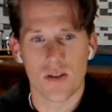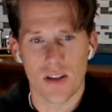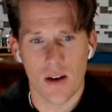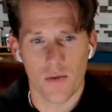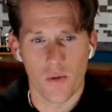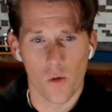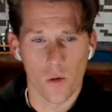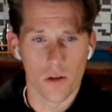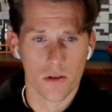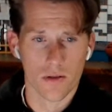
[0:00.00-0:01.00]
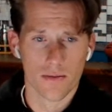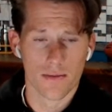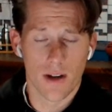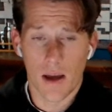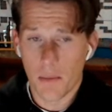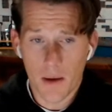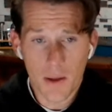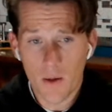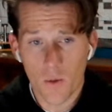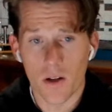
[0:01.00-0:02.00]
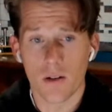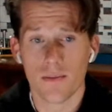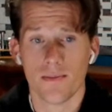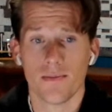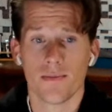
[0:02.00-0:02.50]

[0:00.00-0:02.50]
step forward, and maybe he will.